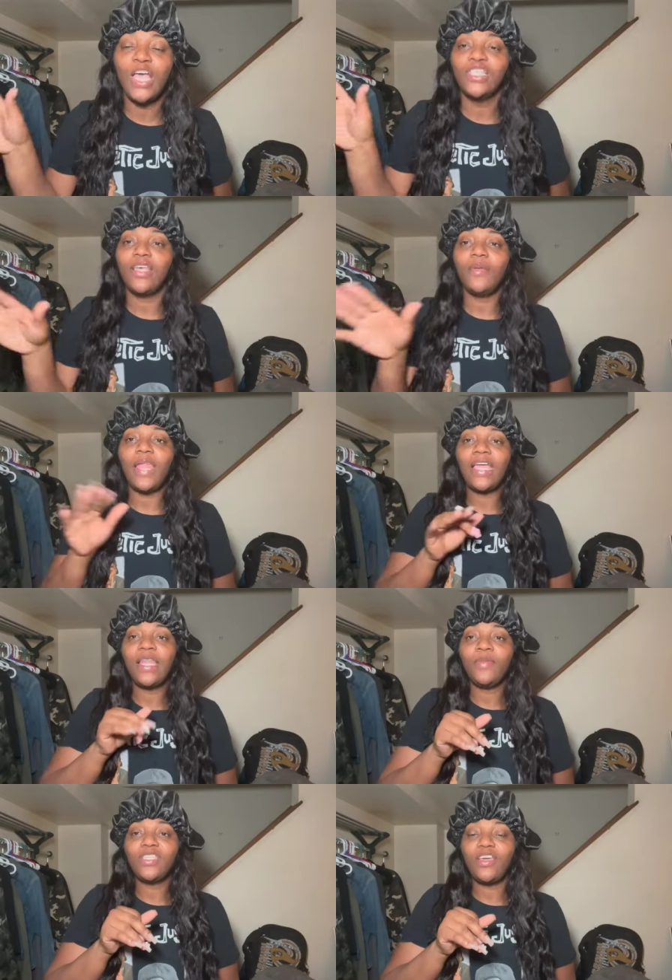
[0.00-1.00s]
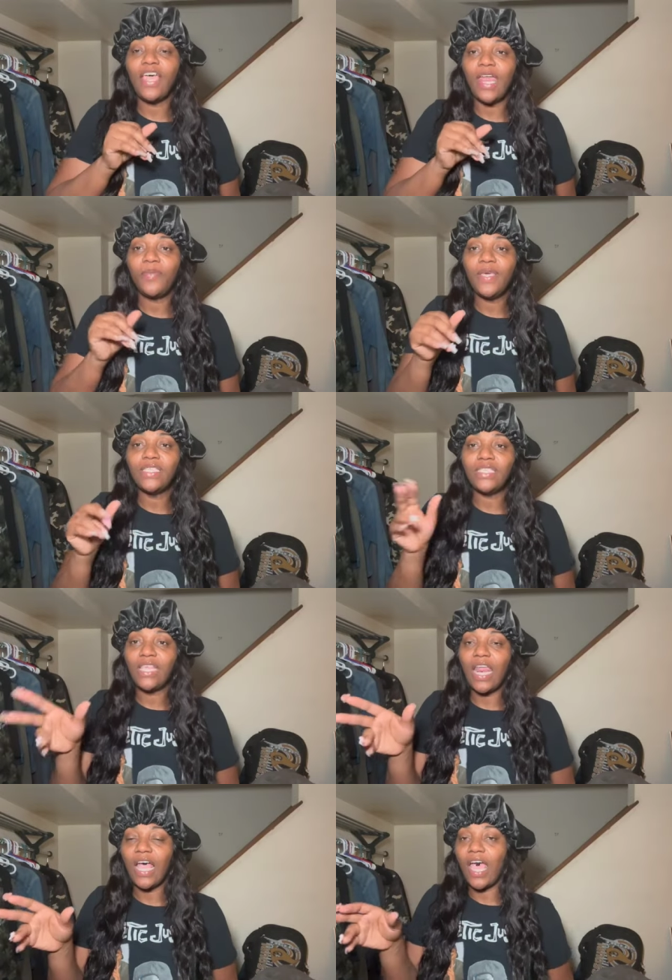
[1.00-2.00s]
so i'm like let me show y'all the pieces
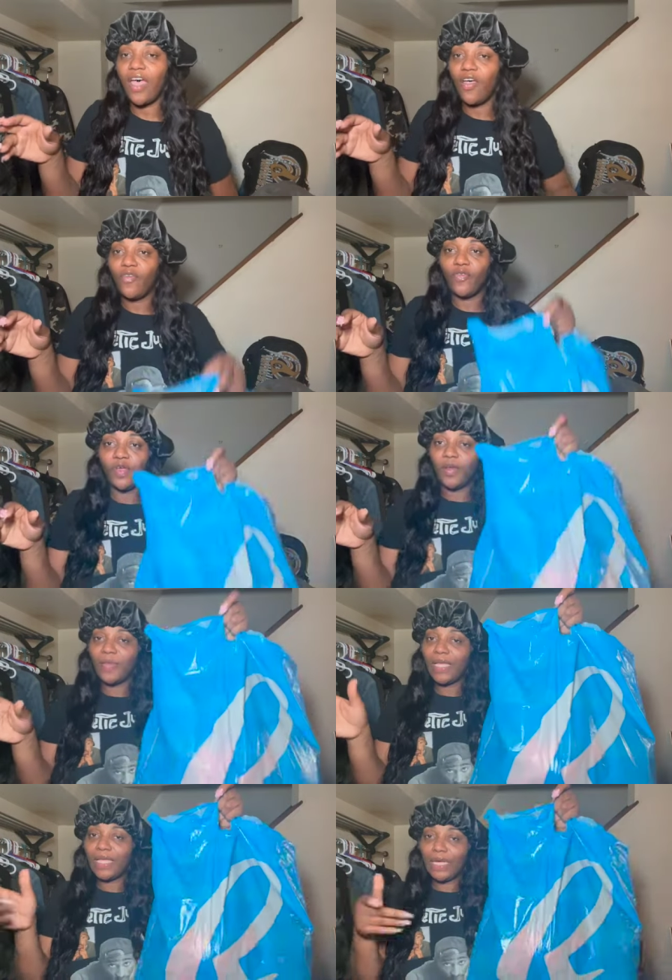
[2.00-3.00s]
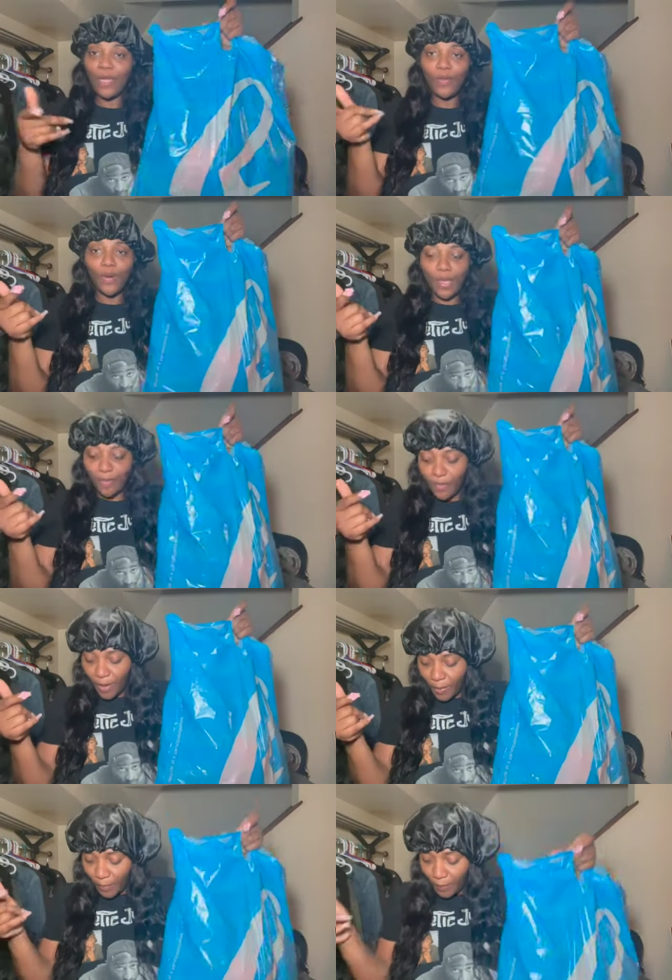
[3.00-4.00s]
that i got from good old
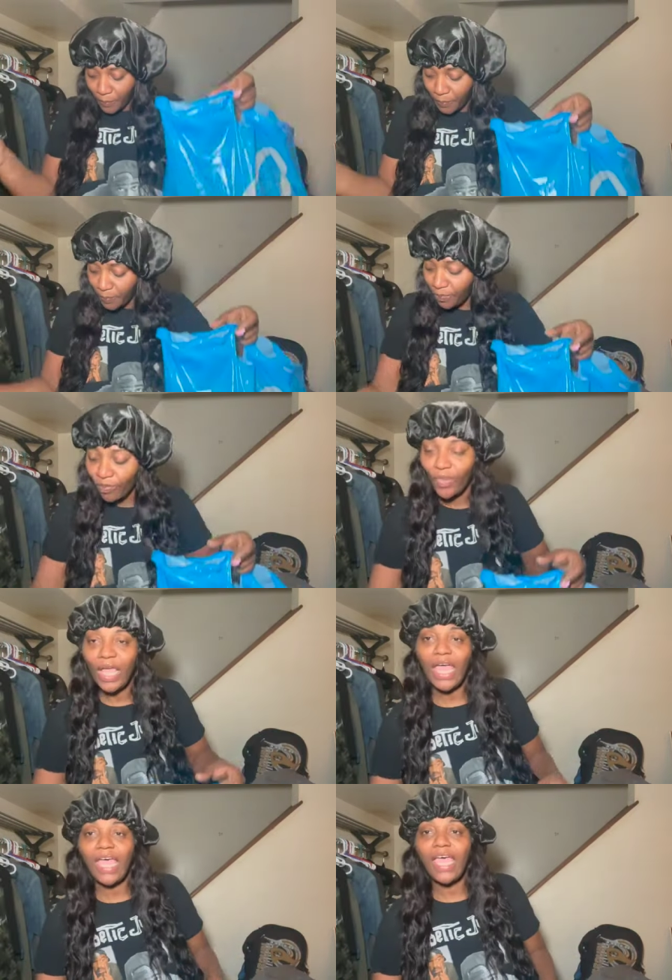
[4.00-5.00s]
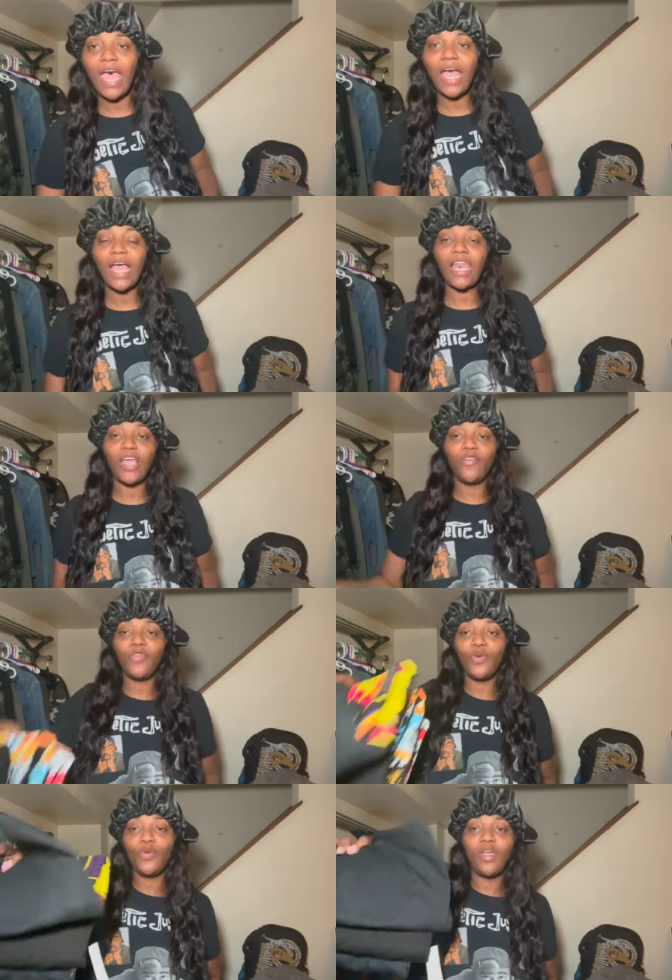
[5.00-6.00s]
rainbow and i got like a
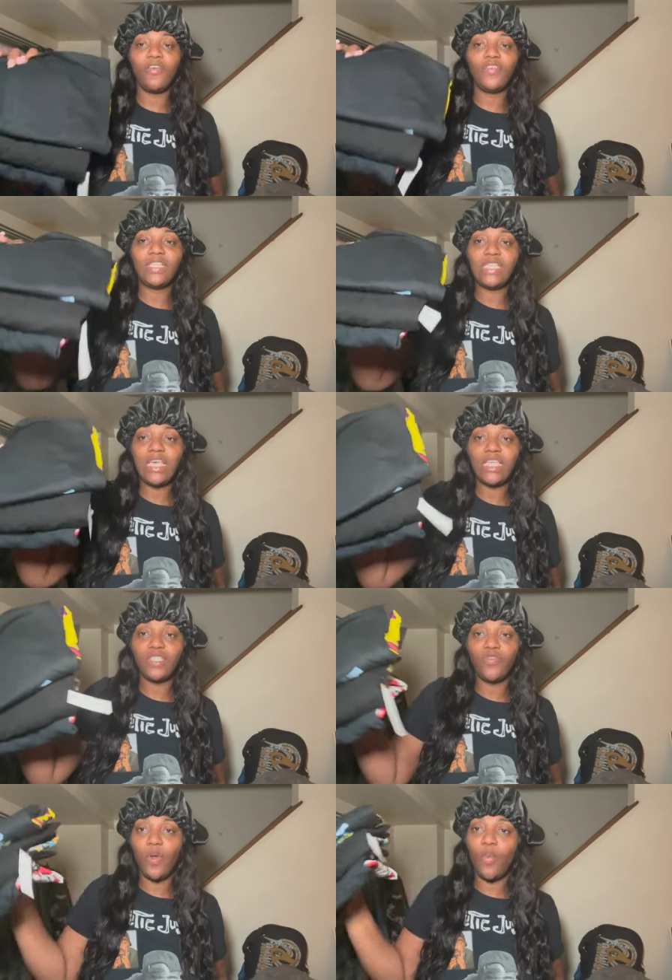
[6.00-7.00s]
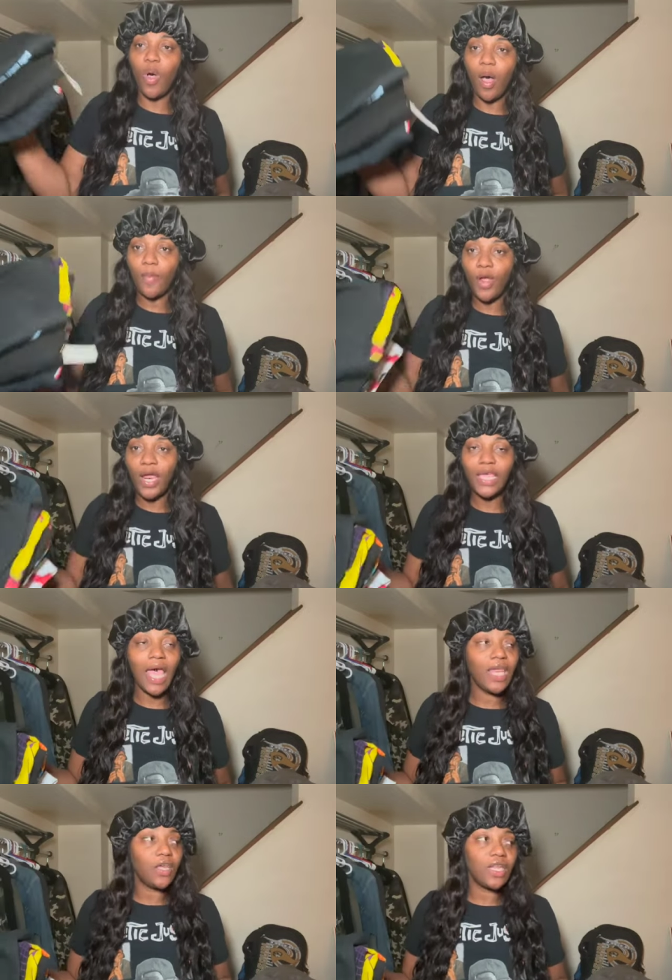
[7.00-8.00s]
few graphic tees from walmart
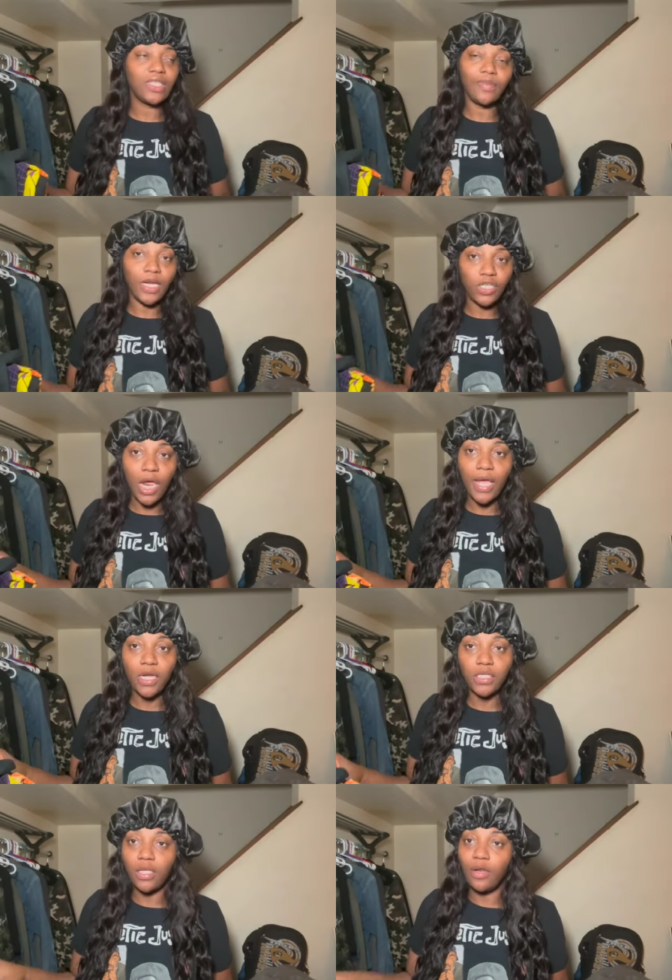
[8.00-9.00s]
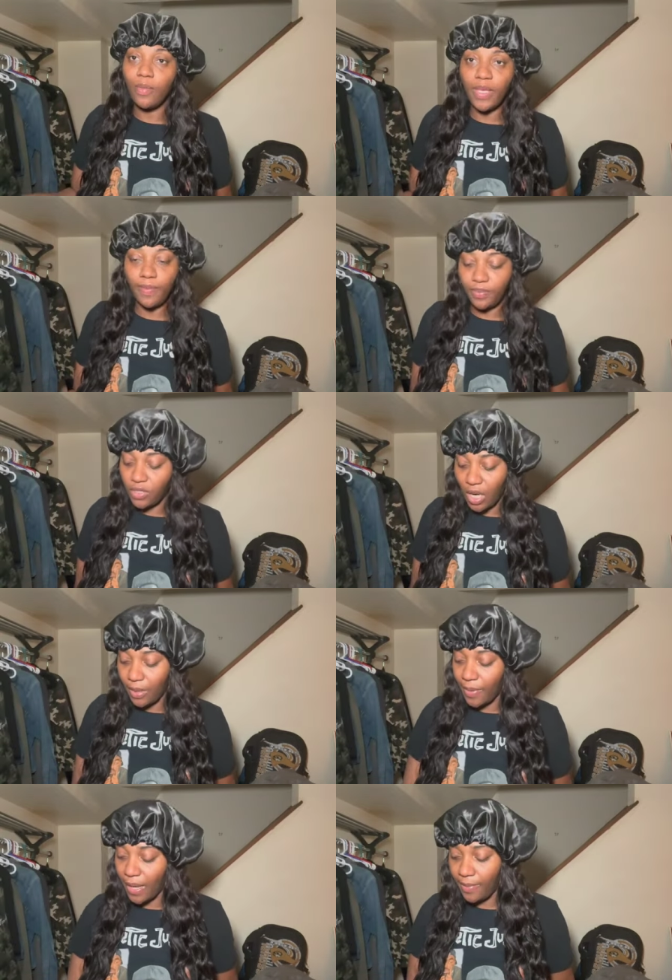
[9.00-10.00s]
y'all know that's my dryer so don't be trying
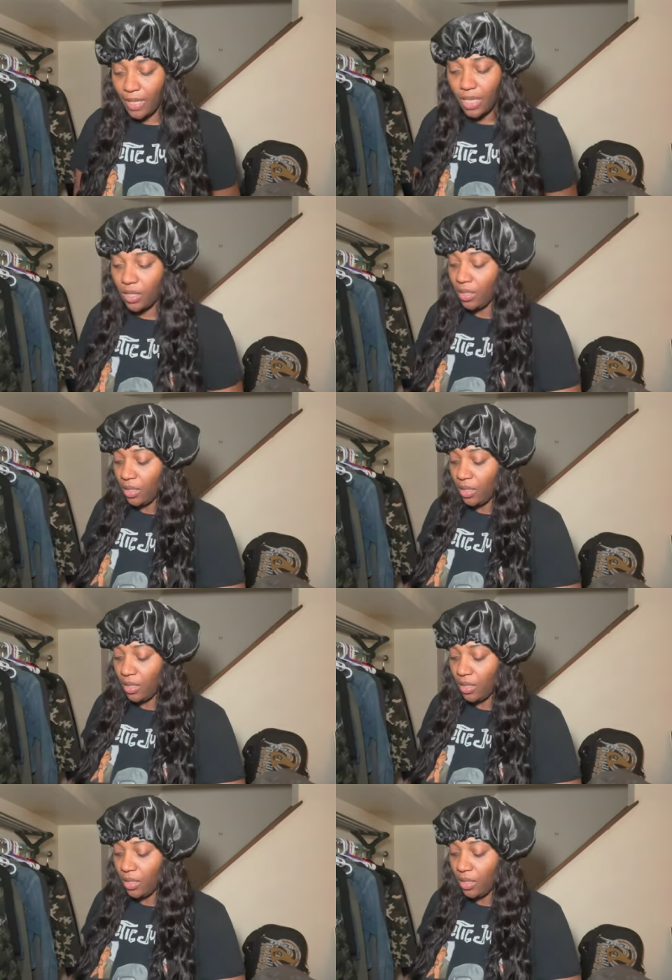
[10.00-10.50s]
to play me